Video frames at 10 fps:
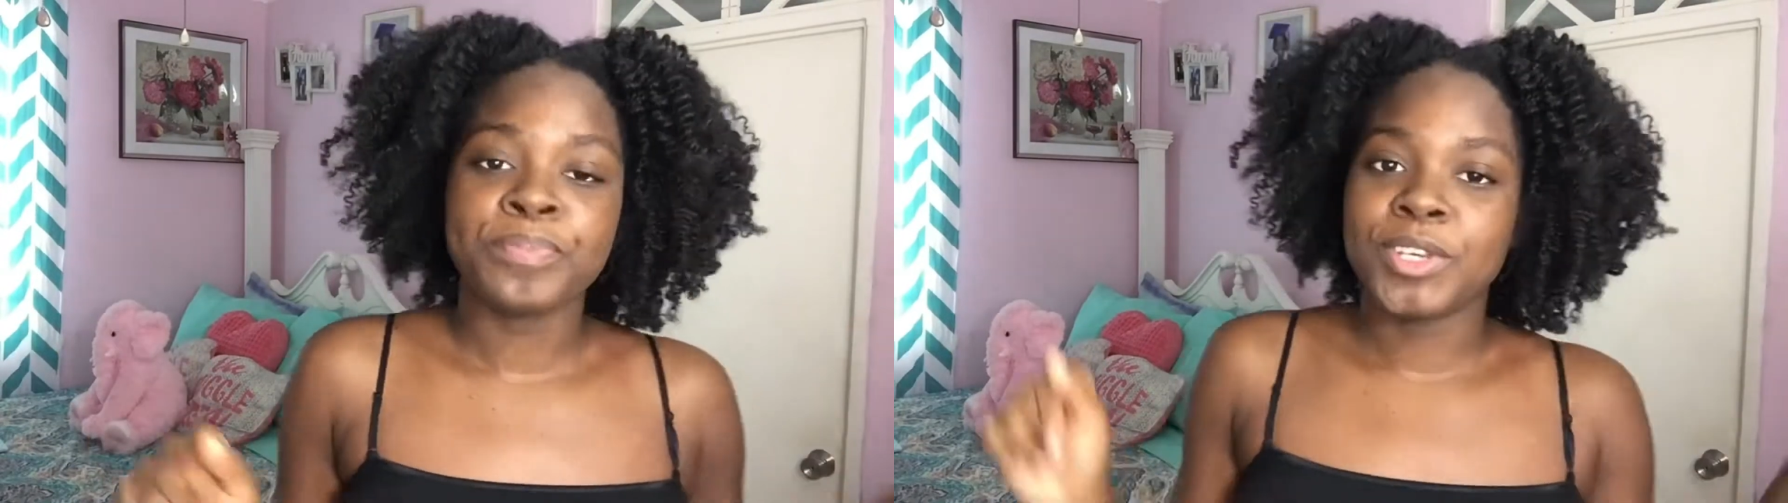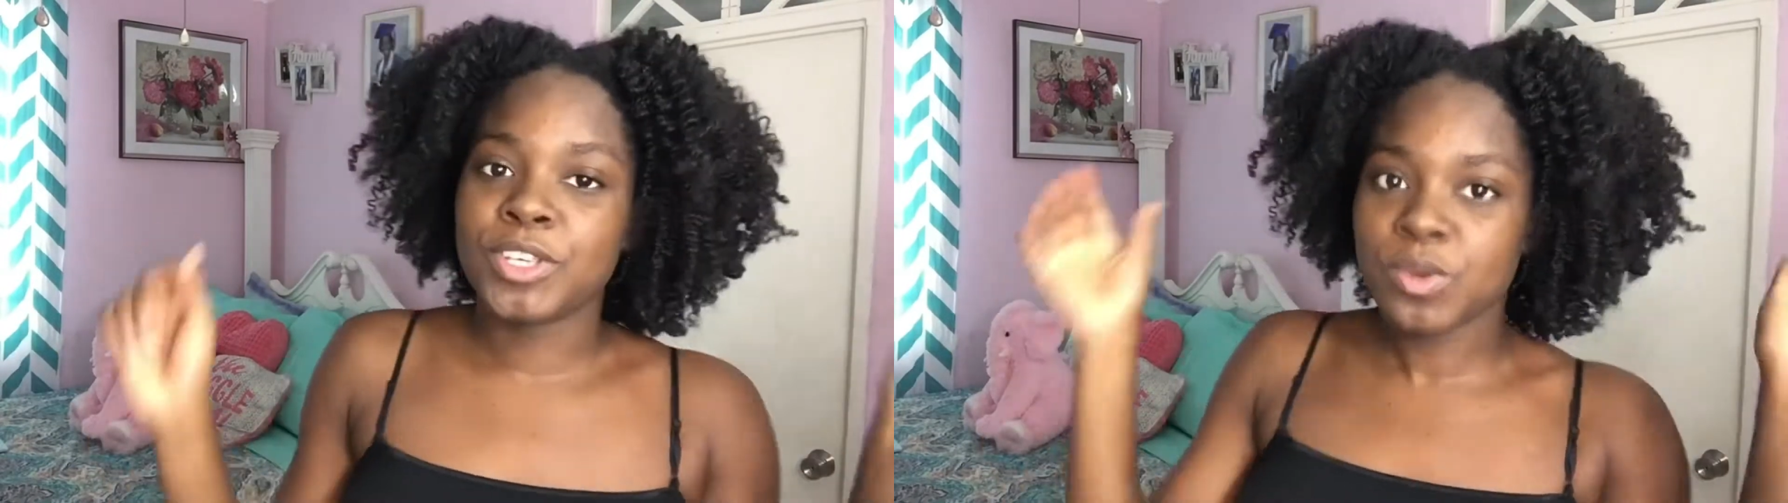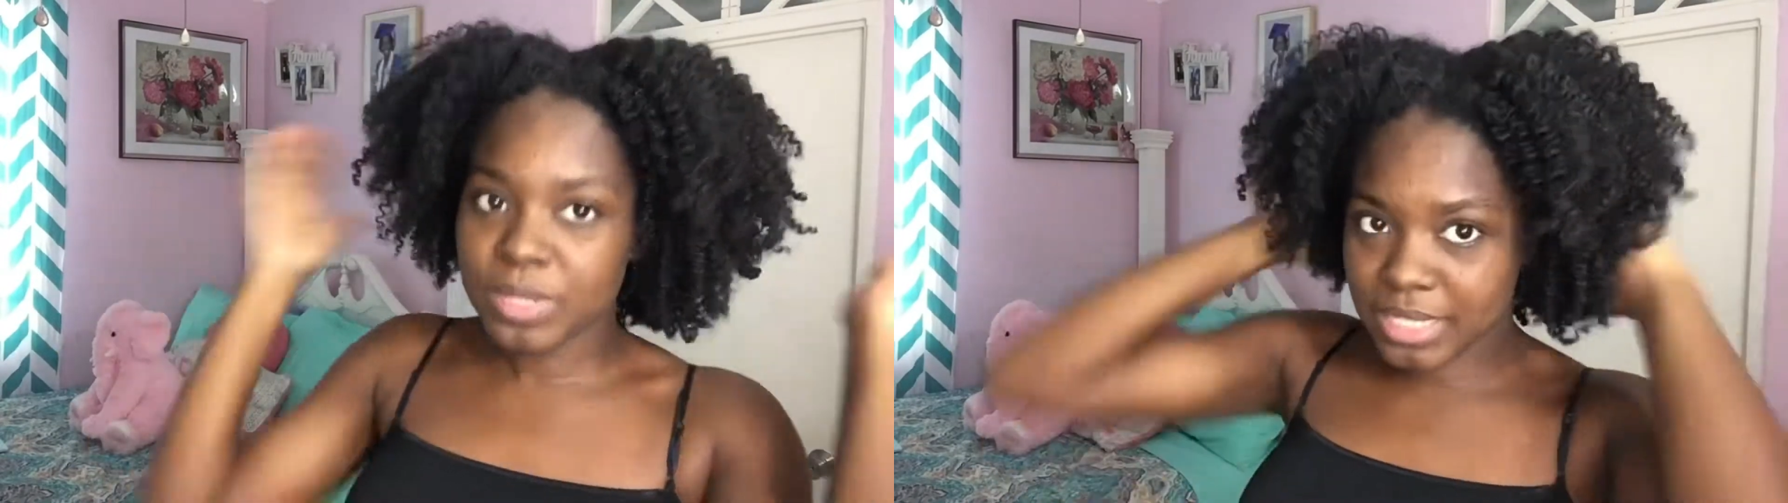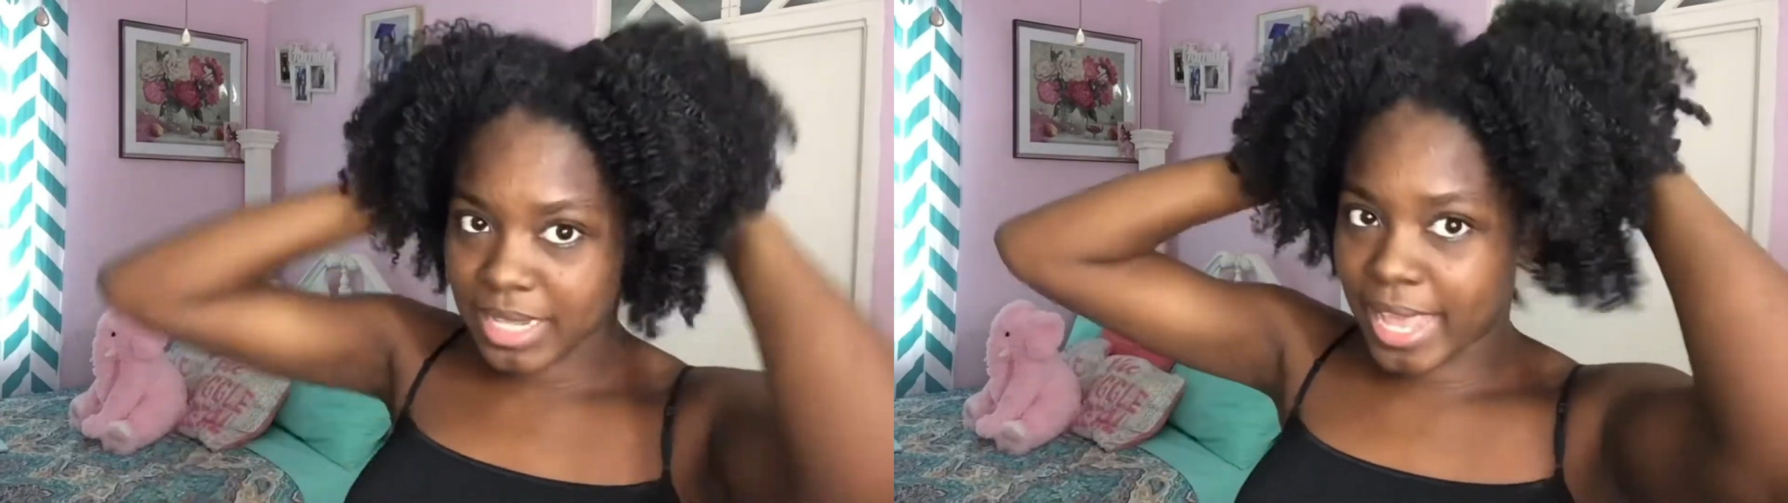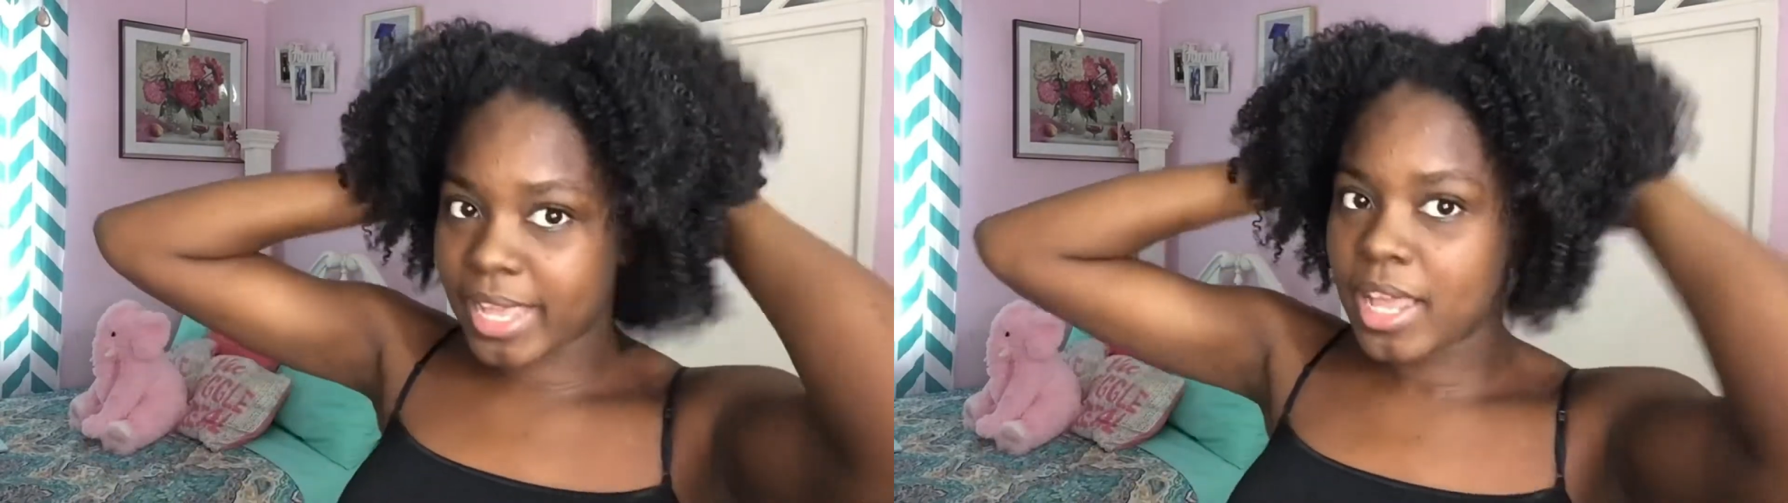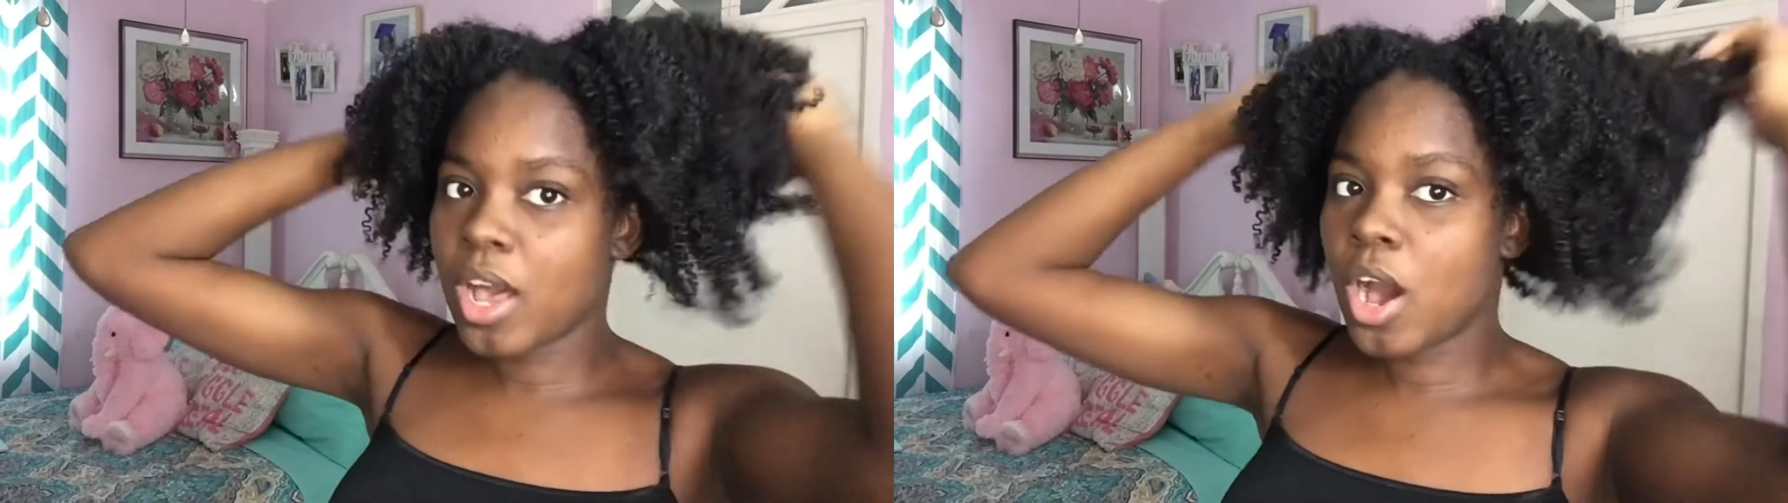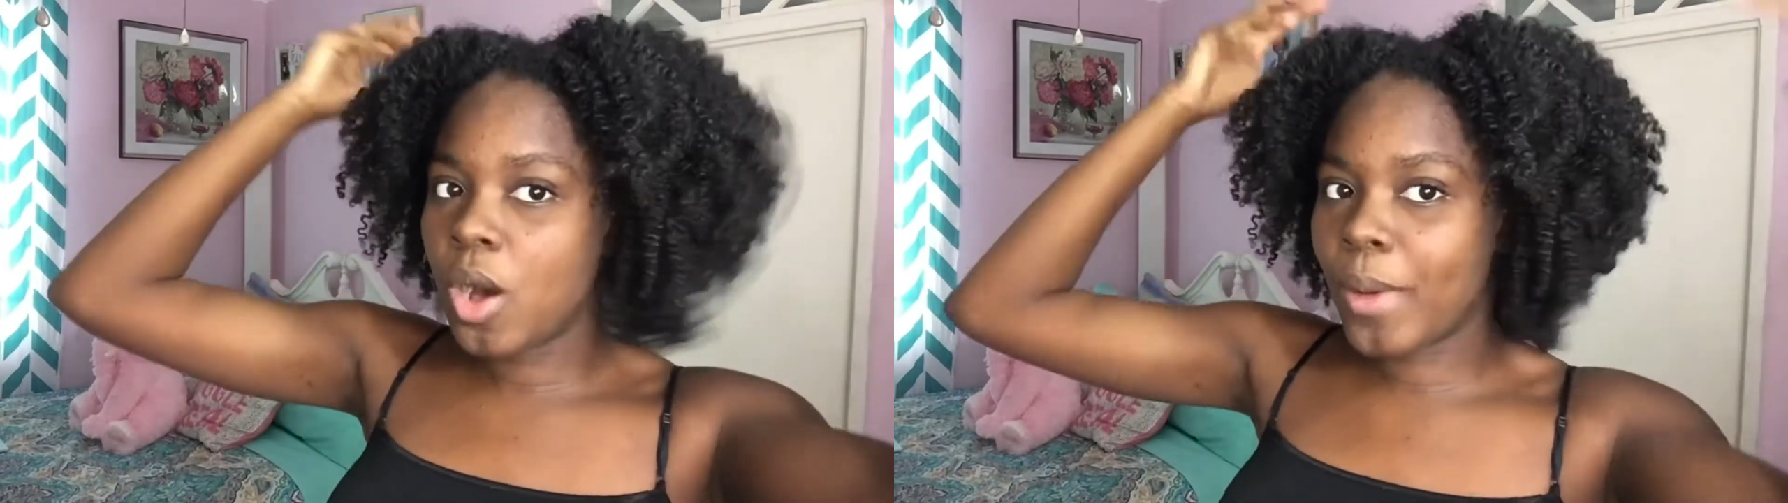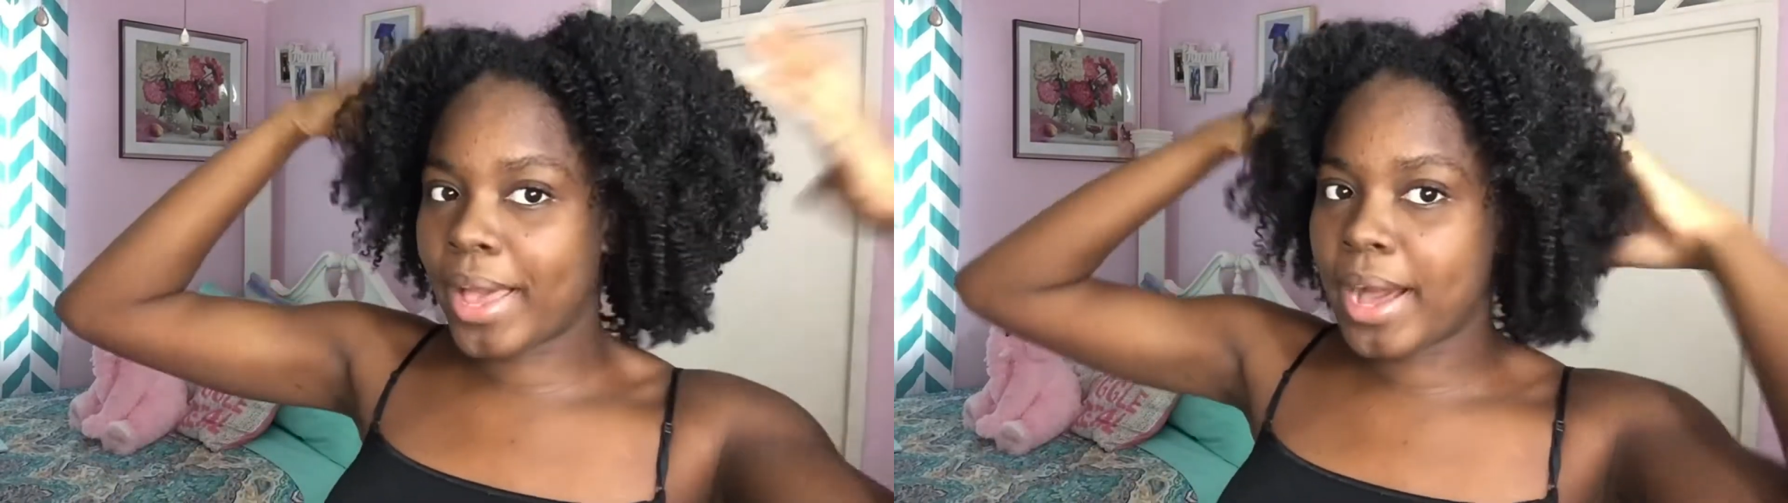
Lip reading: you will see like how I